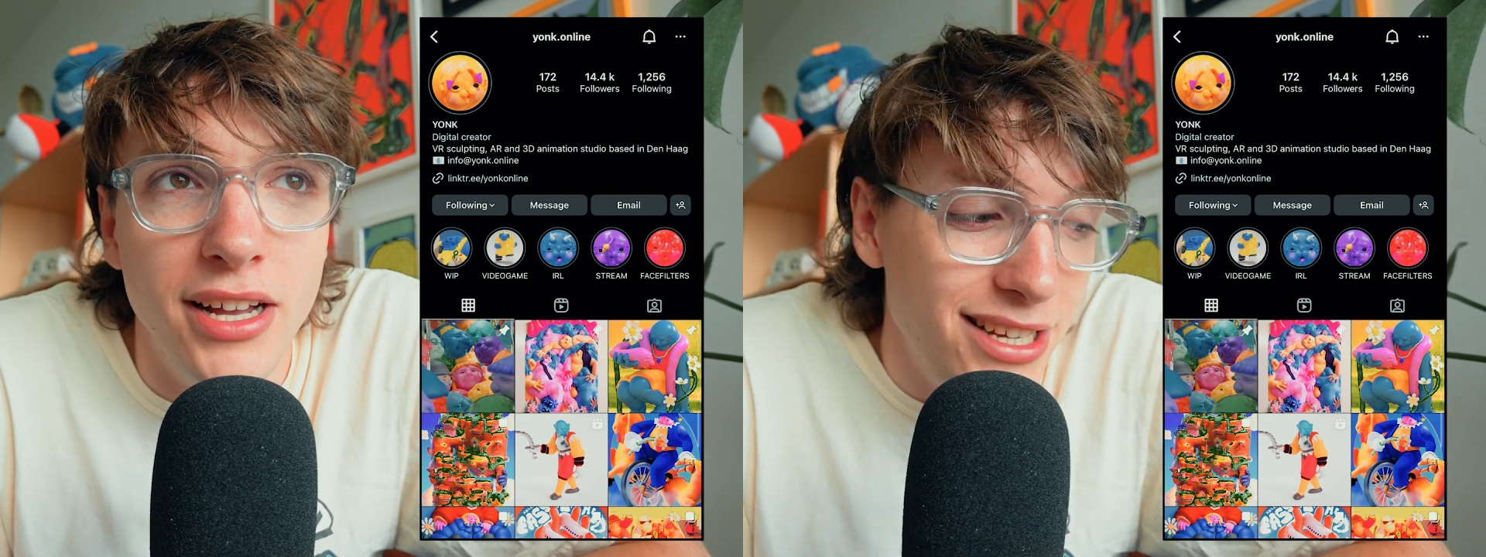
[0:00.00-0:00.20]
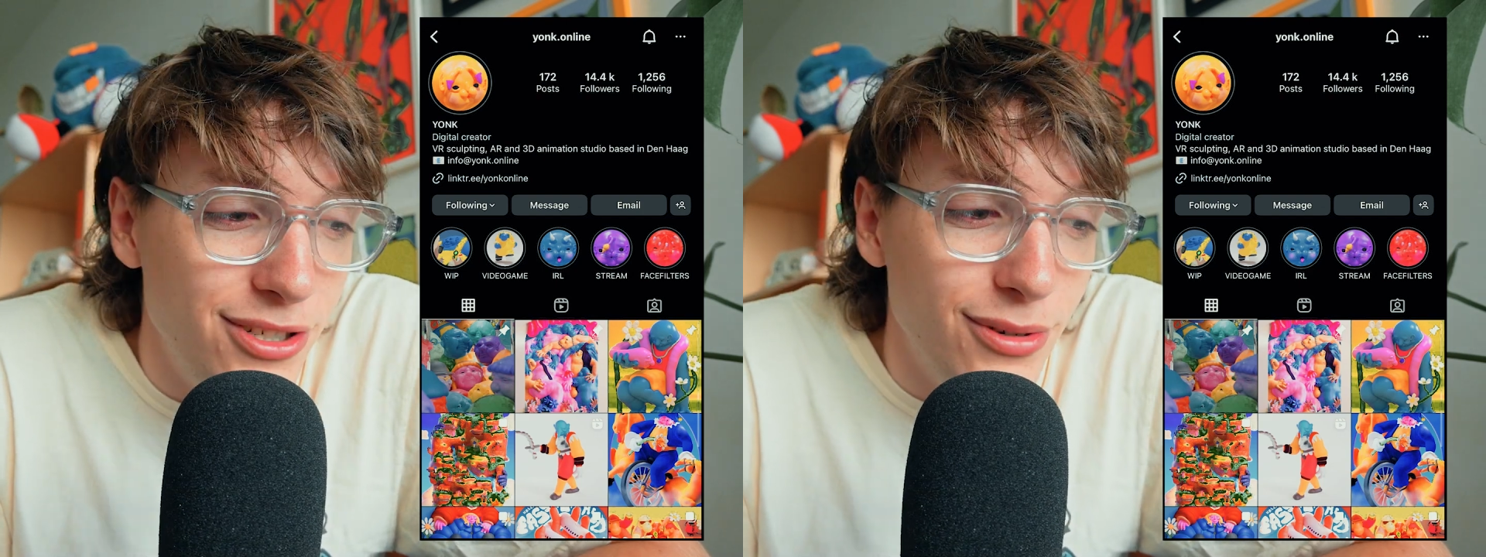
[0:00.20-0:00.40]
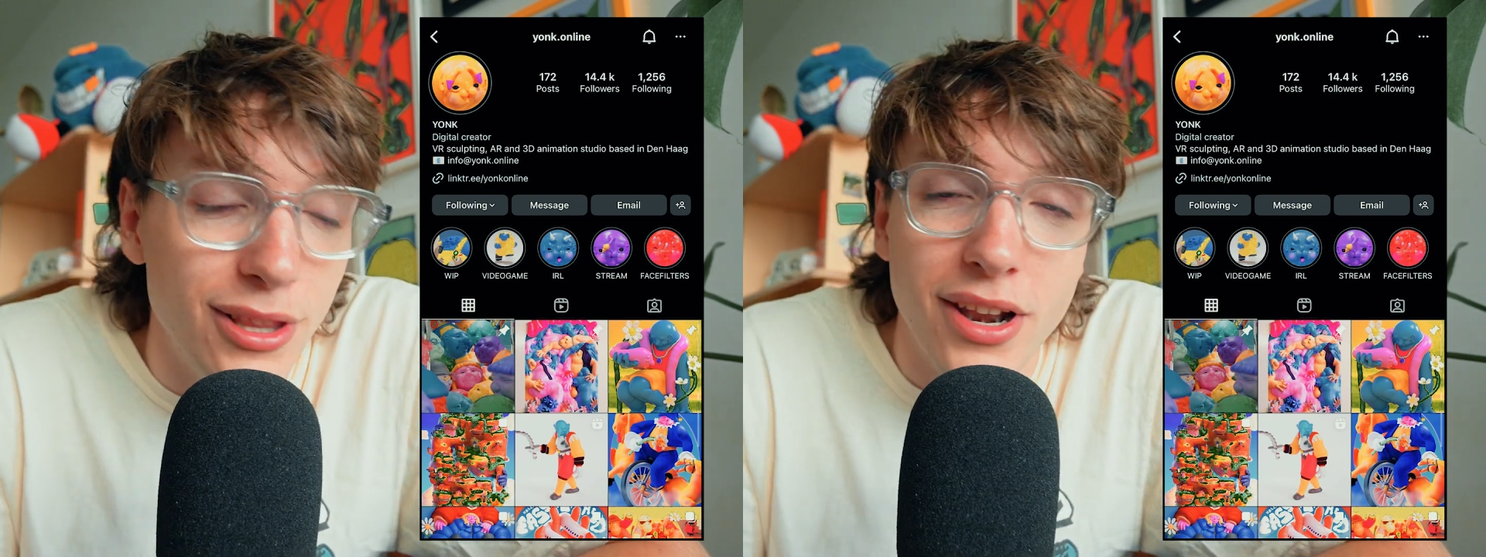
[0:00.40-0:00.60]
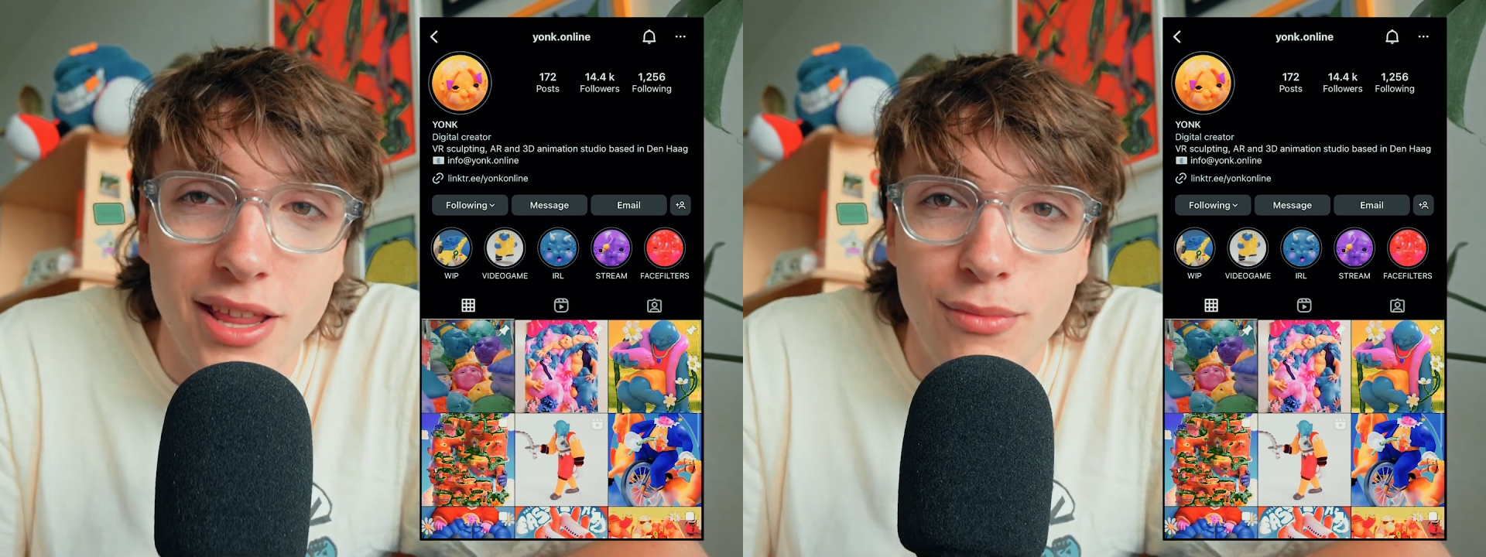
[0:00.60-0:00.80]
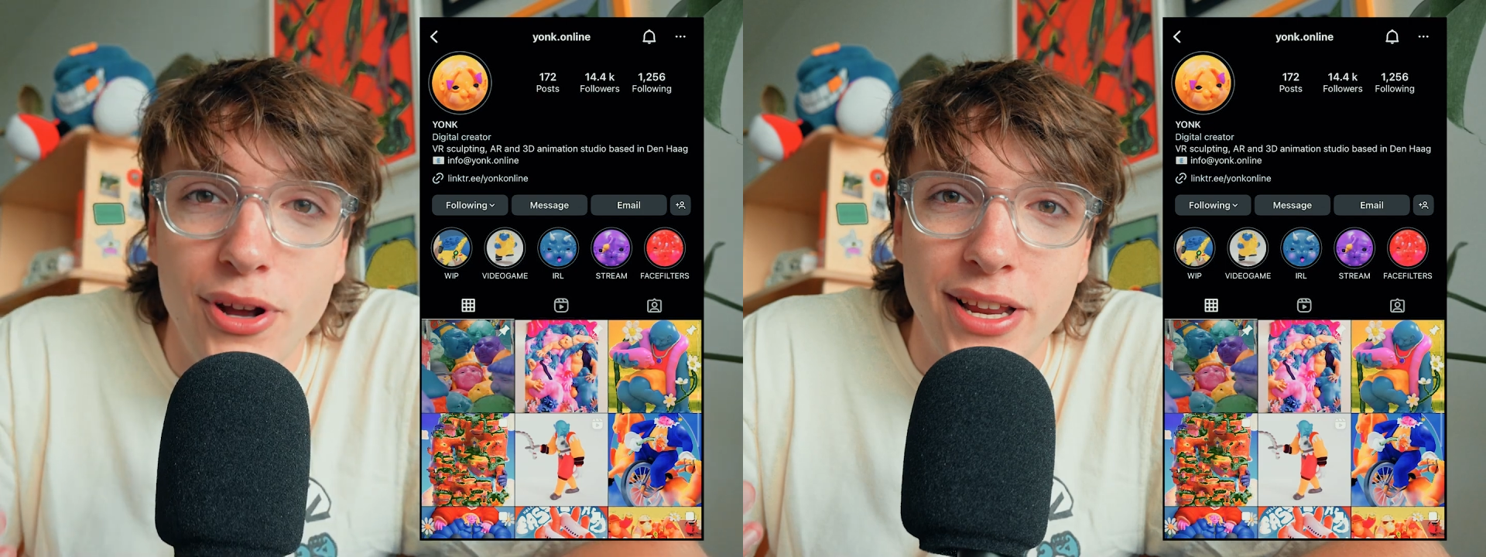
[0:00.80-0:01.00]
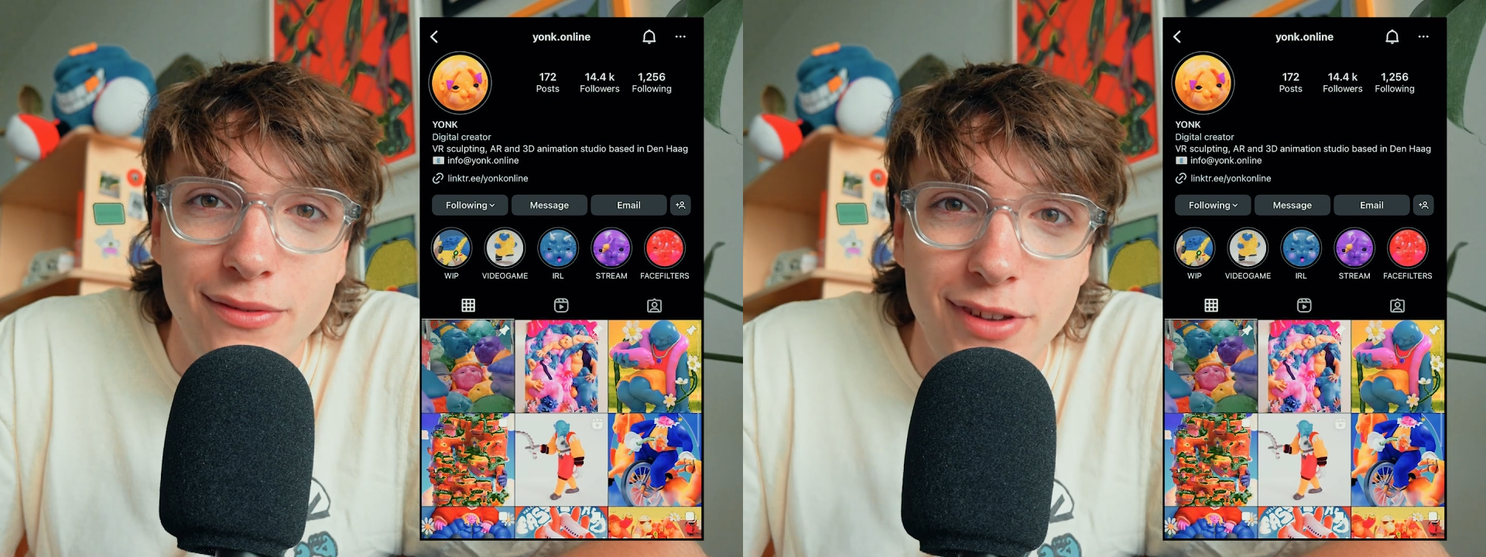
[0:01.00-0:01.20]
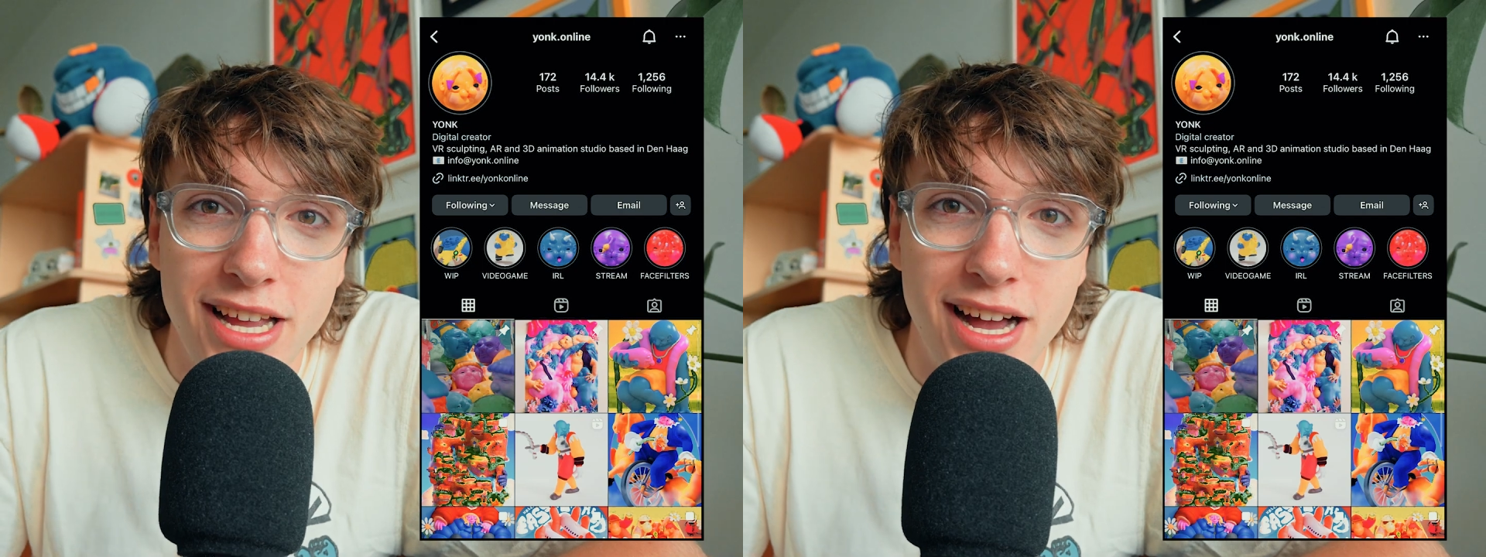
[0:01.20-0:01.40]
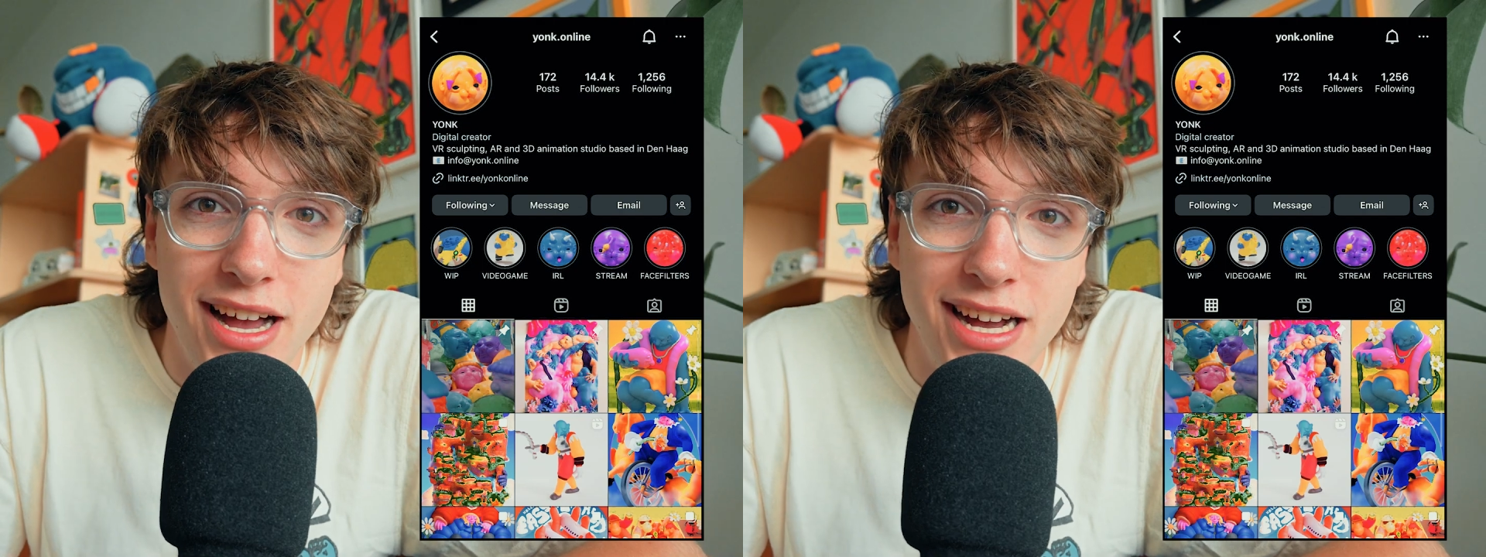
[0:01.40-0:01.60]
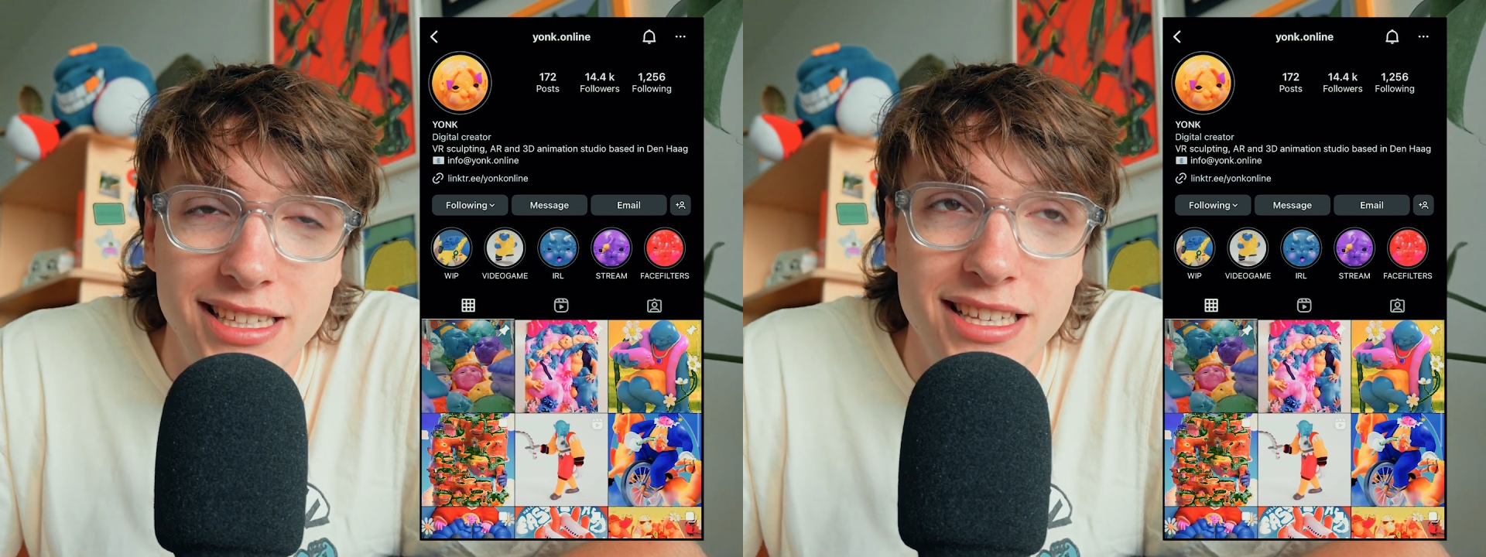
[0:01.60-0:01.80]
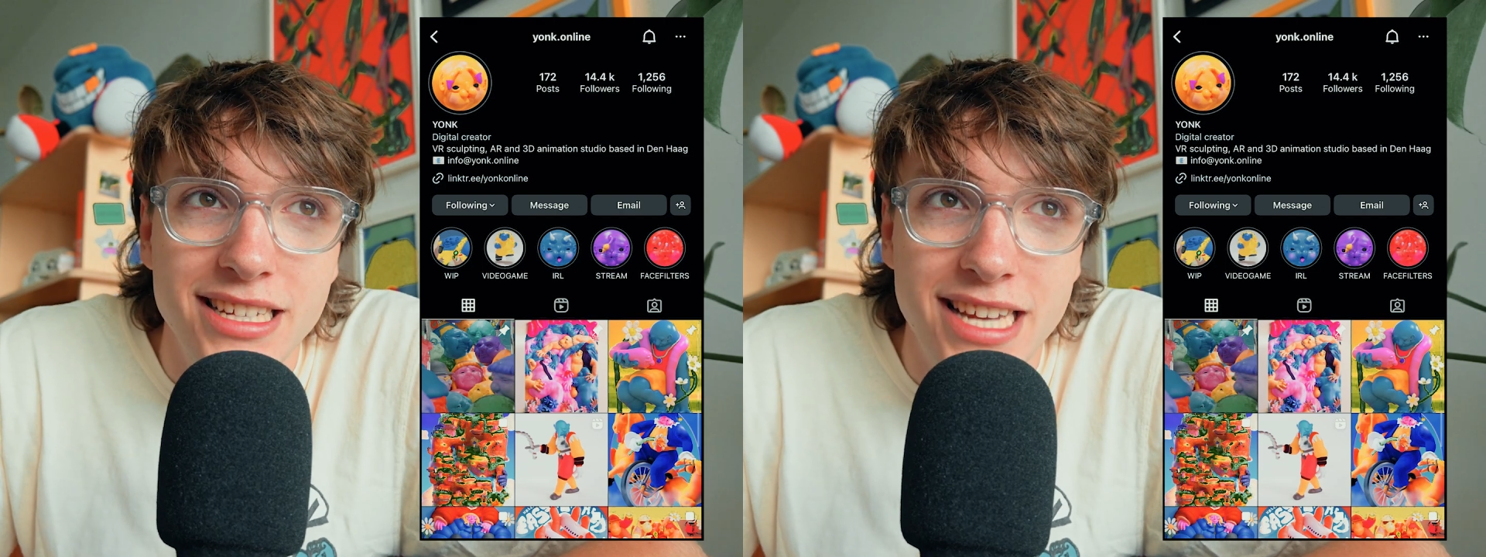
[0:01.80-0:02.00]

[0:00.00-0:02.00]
They do a lot of their work in VR and then they